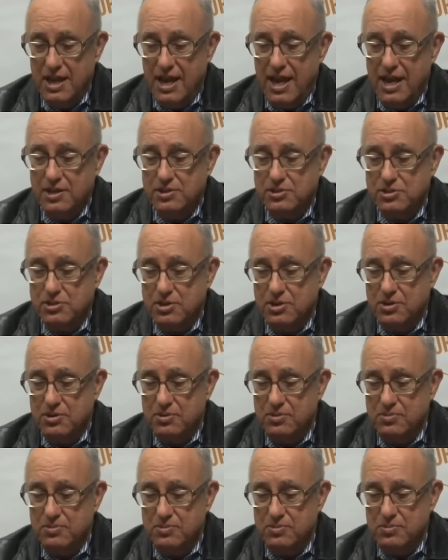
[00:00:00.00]
And
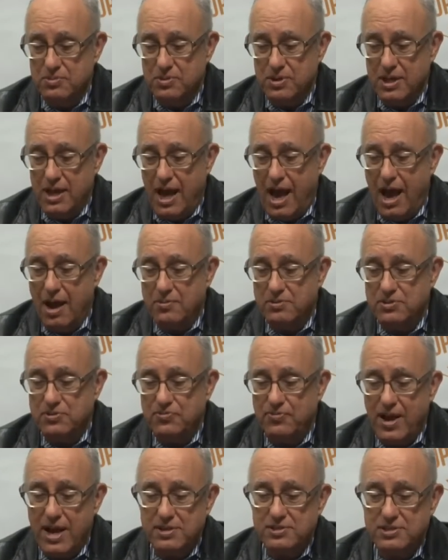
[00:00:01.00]
so I was
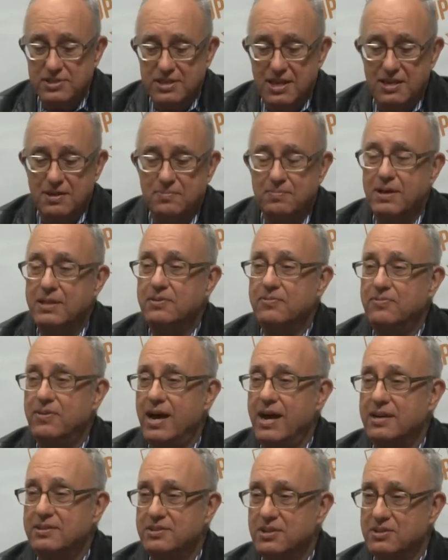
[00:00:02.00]
fascinated by the
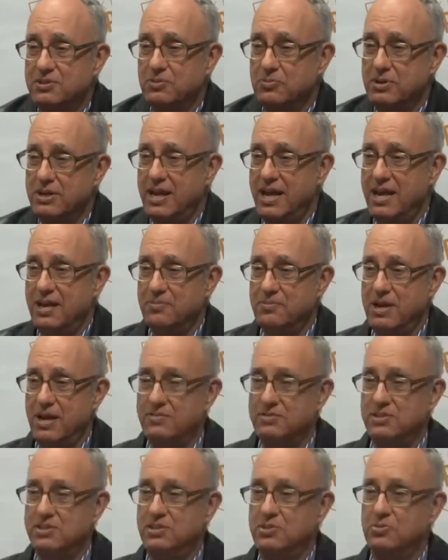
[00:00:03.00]
fact that on the one hand, we
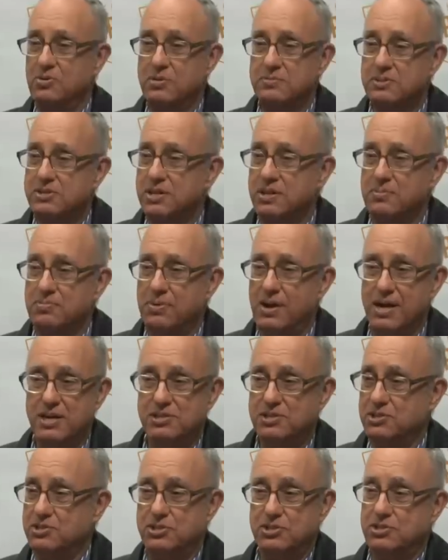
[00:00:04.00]
have this enormous
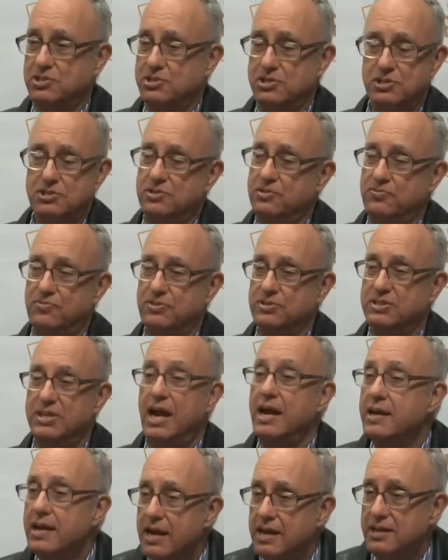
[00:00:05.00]
enterprise that's existed for
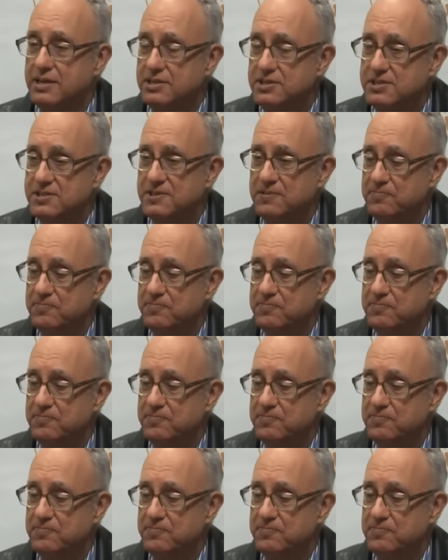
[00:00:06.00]
decades.